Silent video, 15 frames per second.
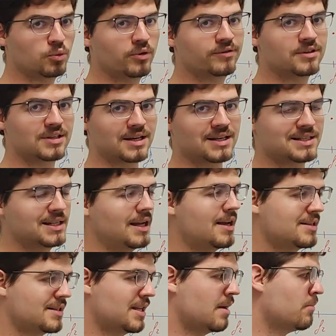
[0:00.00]
We've discussed
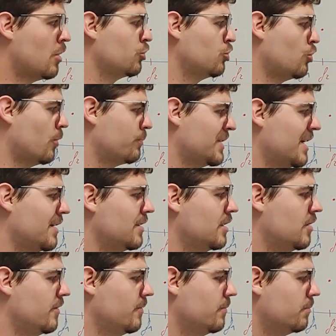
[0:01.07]
last time how to obtain
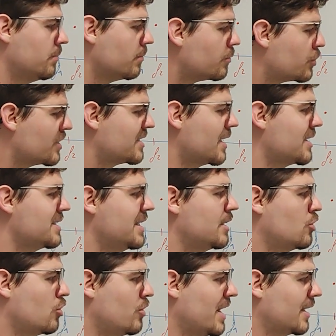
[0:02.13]
the precisely
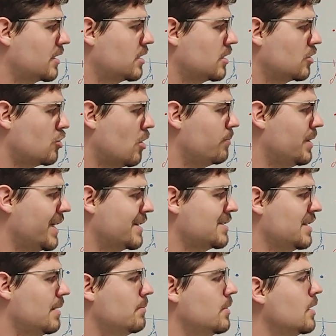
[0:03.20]
correct
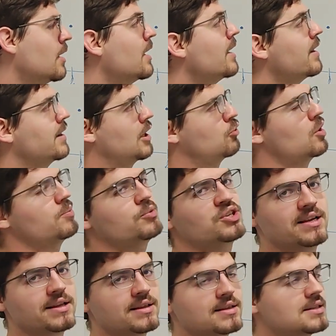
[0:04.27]
complex number that
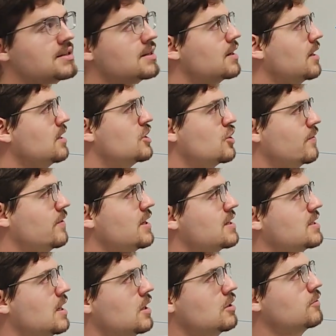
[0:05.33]
represents each of
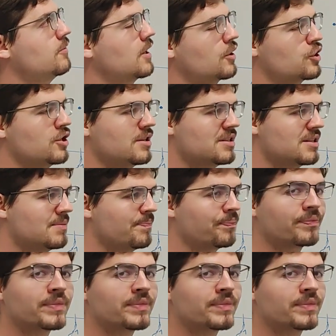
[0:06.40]
these sinus functions.